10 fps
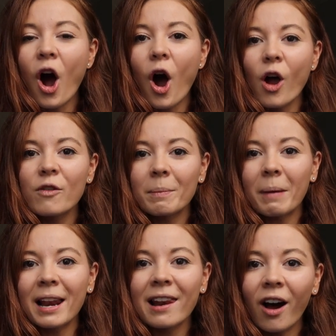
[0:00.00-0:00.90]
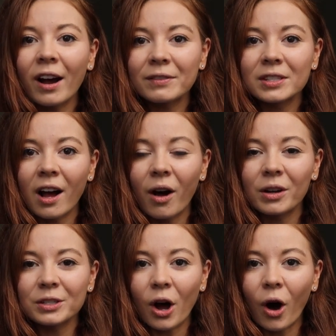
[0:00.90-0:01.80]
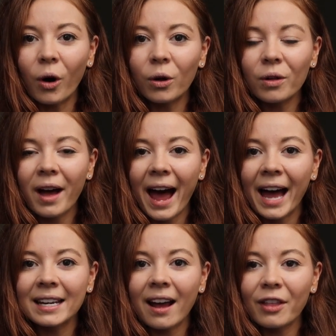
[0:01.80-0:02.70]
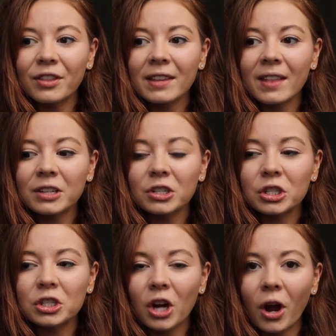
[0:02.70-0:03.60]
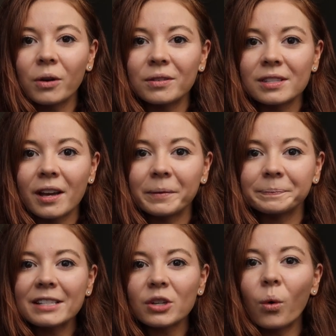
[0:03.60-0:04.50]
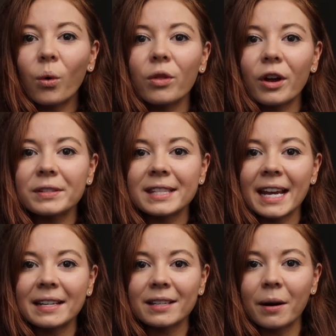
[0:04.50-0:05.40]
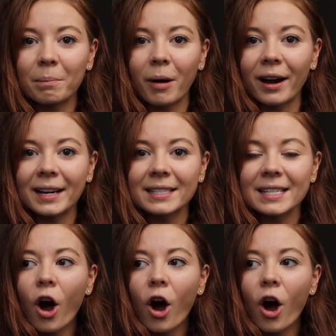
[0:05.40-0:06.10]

over my lifestyle as a whole, and I think that just shows that it's all those things combined.